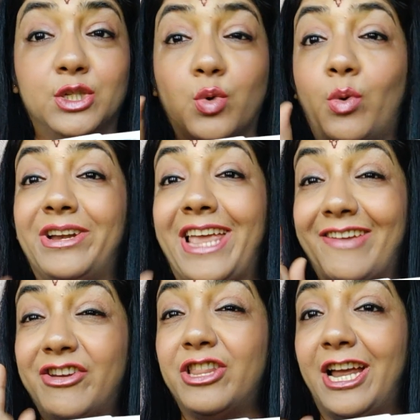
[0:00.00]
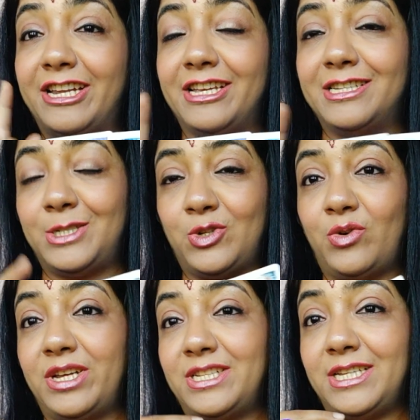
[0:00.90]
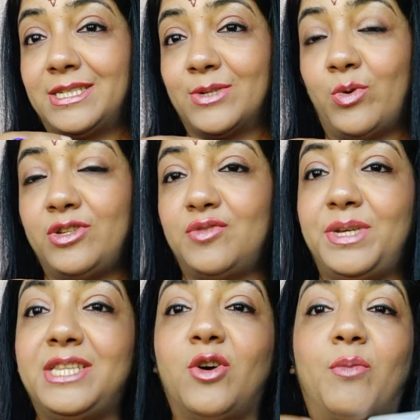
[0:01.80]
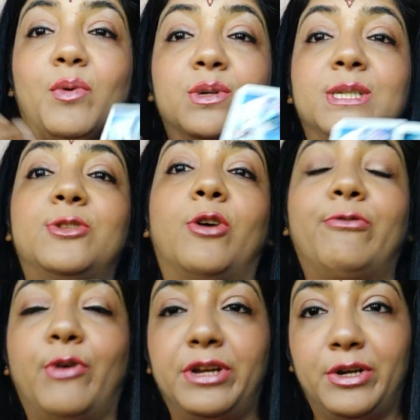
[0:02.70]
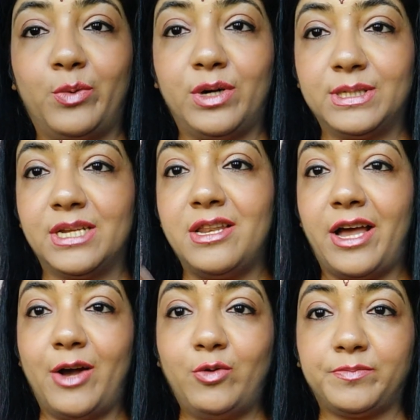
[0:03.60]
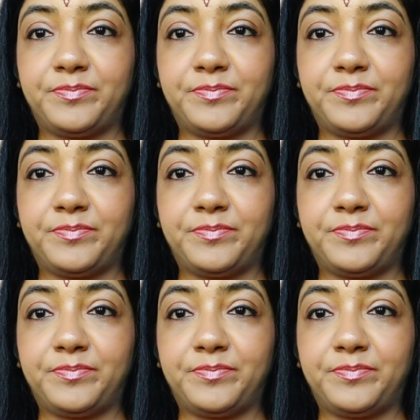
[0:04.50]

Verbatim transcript: So whatever that is, you know, it's going to be the opposite of what it was now.